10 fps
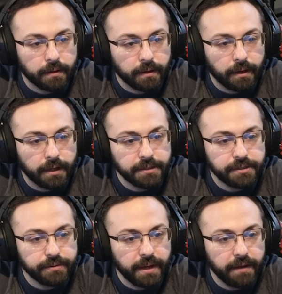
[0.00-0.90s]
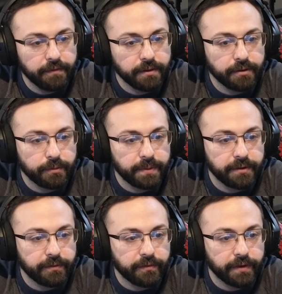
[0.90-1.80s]
I do have a little bit
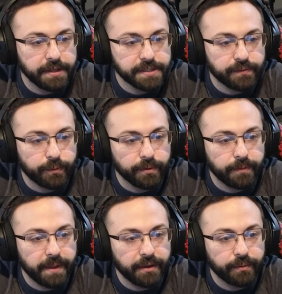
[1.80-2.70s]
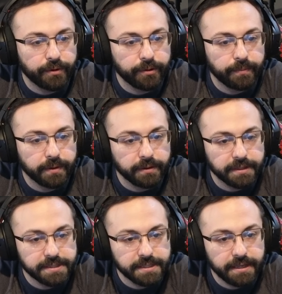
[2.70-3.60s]
of advice for the Mega Worm.
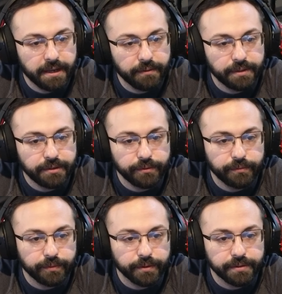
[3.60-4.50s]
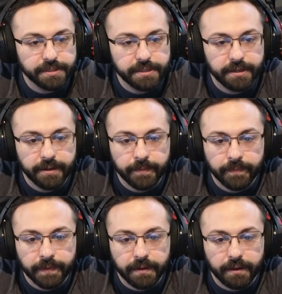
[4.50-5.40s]
Let's see how we do first.
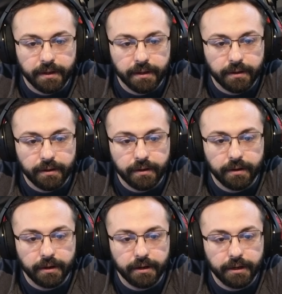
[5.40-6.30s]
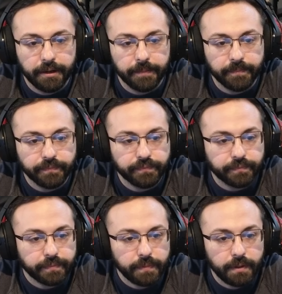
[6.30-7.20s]
Alright.
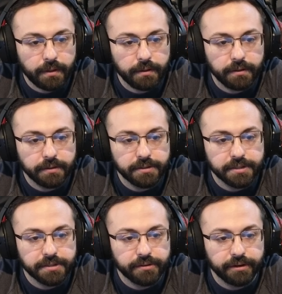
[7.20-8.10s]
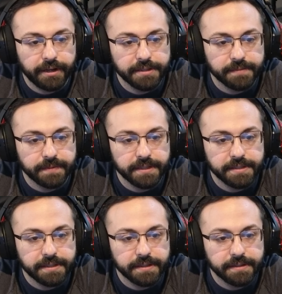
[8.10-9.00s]
Just create some
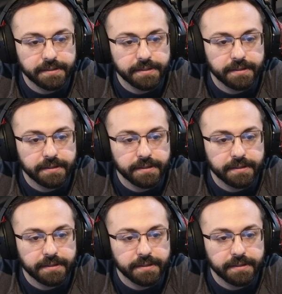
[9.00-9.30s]
distance.